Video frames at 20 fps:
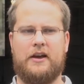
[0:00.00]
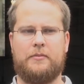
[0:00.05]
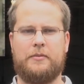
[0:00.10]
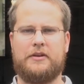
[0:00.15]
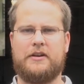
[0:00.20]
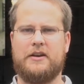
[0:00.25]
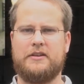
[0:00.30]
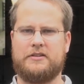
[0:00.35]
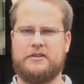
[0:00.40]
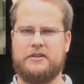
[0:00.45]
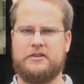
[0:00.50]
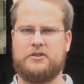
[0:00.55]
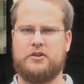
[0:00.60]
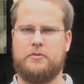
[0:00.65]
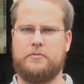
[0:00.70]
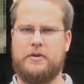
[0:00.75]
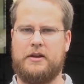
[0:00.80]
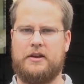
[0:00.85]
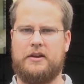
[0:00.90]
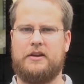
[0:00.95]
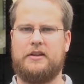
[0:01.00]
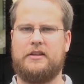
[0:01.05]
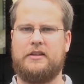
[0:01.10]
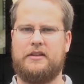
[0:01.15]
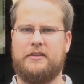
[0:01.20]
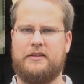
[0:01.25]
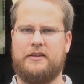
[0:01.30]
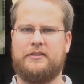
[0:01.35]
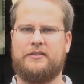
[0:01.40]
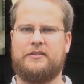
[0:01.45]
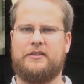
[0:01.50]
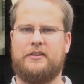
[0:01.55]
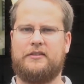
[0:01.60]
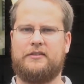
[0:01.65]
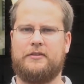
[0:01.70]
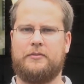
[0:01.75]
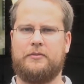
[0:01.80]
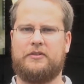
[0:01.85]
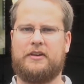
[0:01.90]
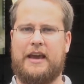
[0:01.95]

because of the turbidity of these systems,